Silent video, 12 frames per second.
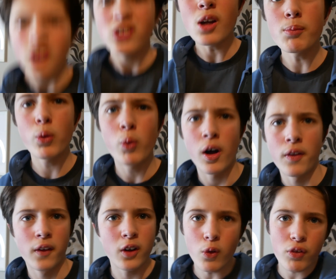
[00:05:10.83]
Number 1,
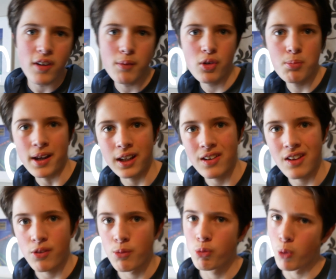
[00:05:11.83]
the concept and
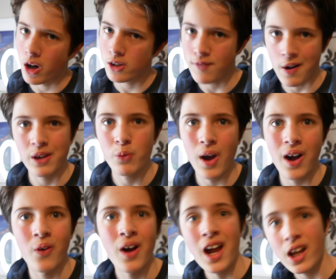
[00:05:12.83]
mechanisms work very
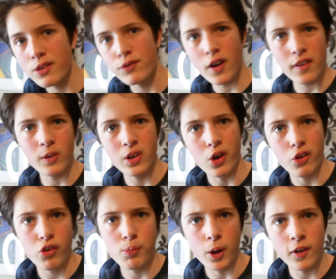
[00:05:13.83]
well, and are further
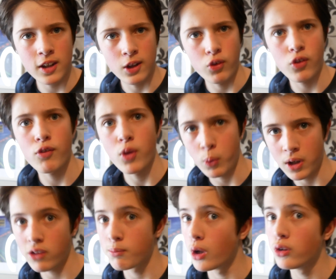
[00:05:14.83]
enhanced by the use of the
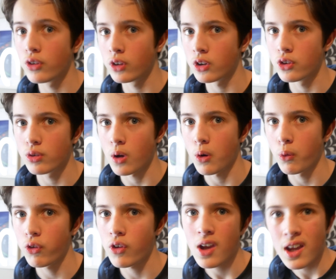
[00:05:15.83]
Wii's motion
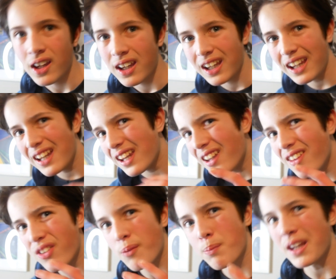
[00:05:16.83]
controls. It
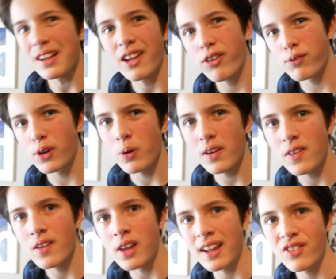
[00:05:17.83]
is a bit less fluid
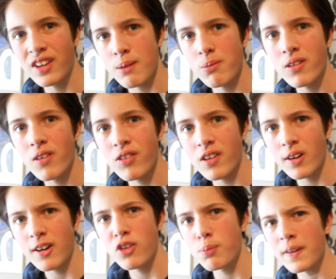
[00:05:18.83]
than later games in the
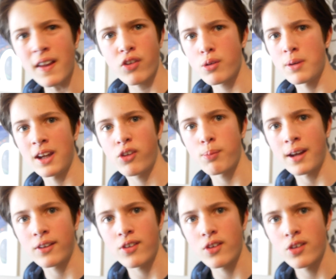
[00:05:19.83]
series, but that's to be
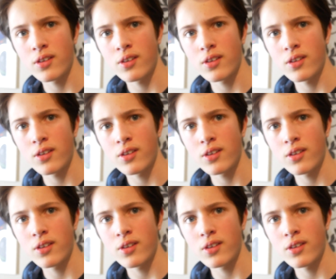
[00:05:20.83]
expected.